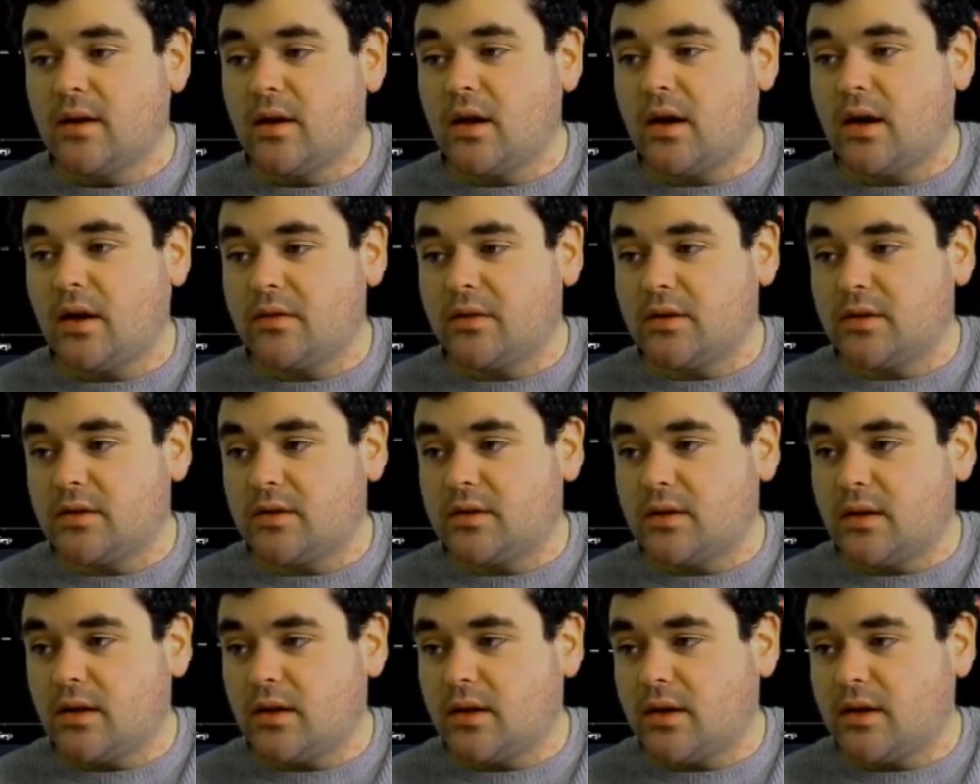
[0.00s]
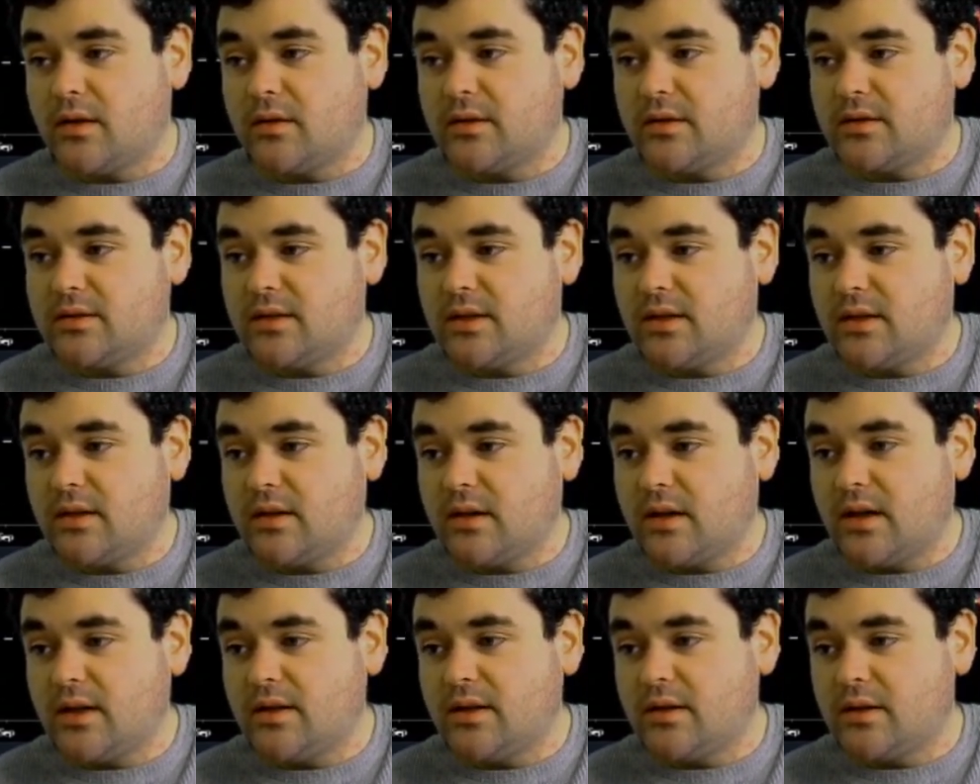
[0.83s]
On the
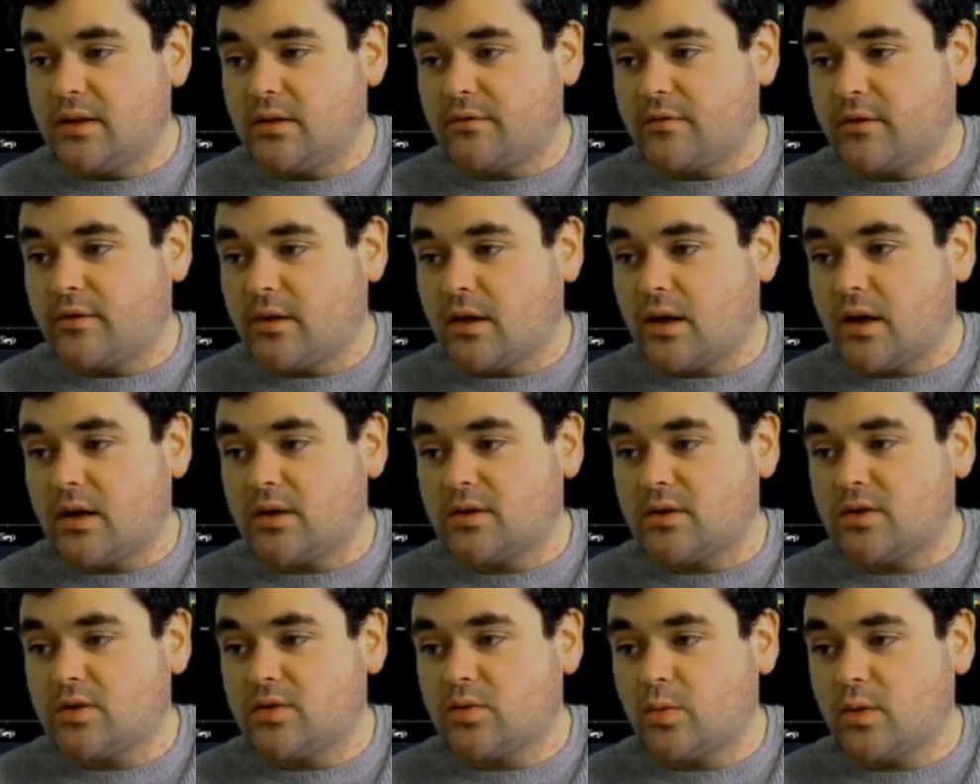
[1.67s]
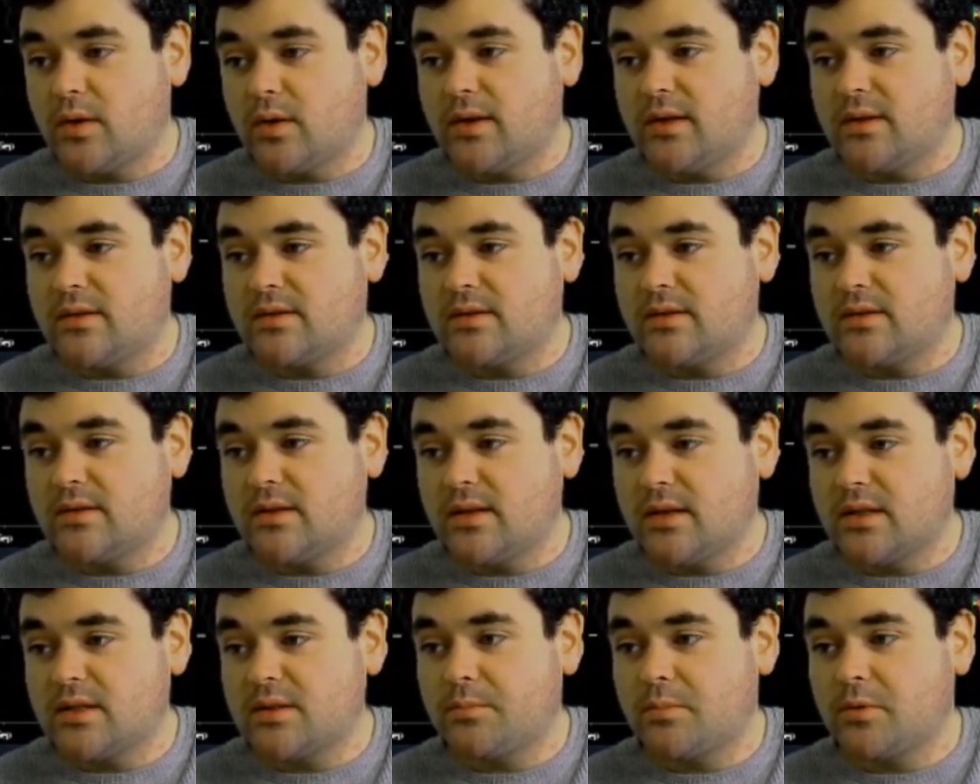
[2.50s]
decline, you'd have got
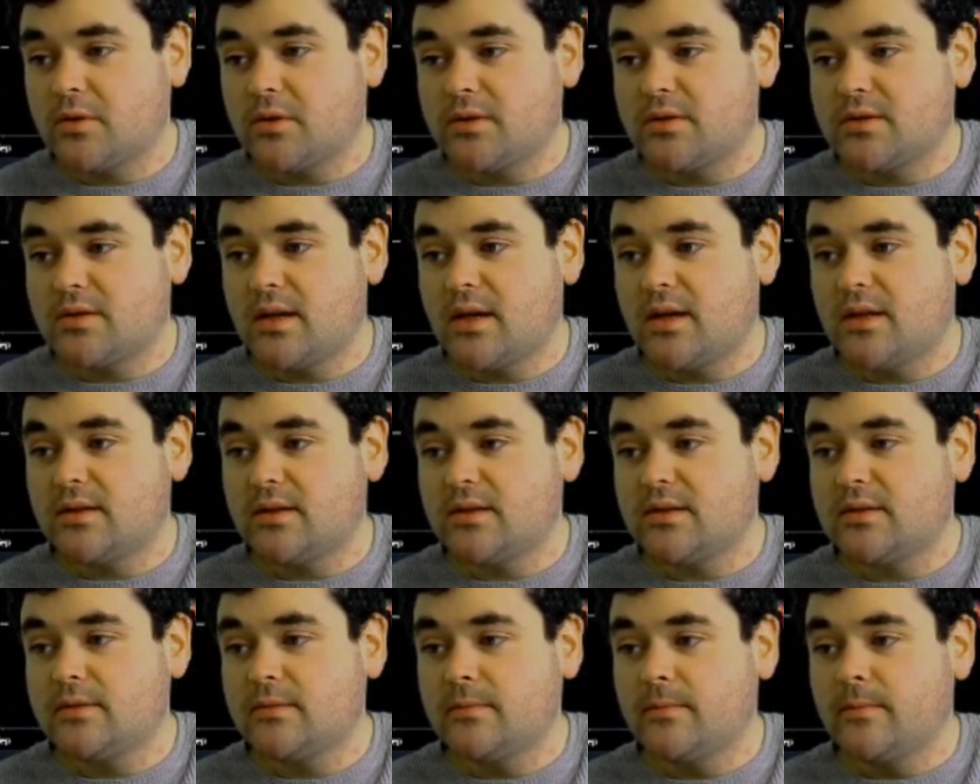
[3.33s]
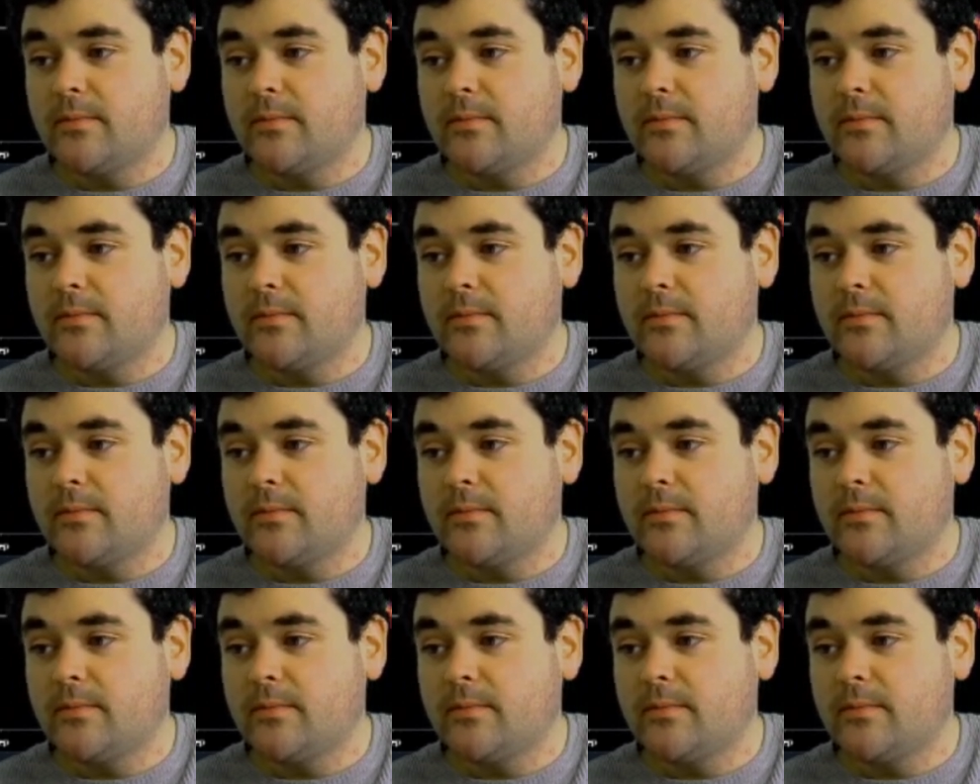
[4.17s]
26%.